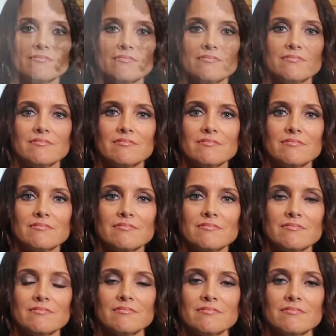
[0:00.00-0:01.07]

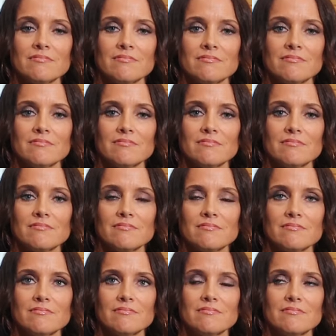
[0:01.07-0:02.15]

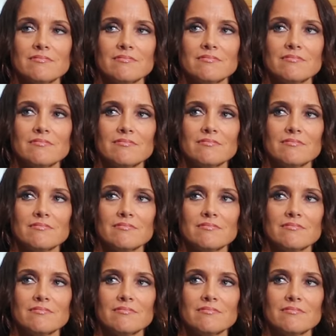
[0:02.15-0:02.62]
No words are spoken by the person on screen.